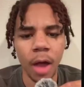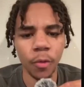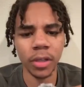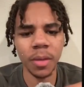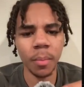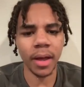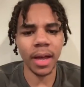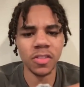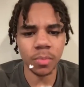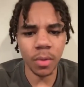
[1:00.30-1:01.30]
really might
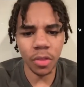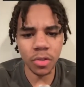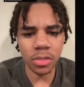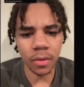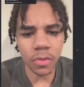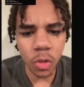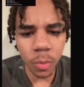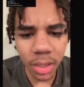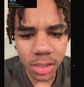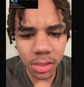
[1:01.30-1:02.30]
have some other stuff
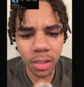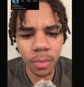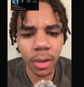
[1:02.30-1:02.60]
too, because look at my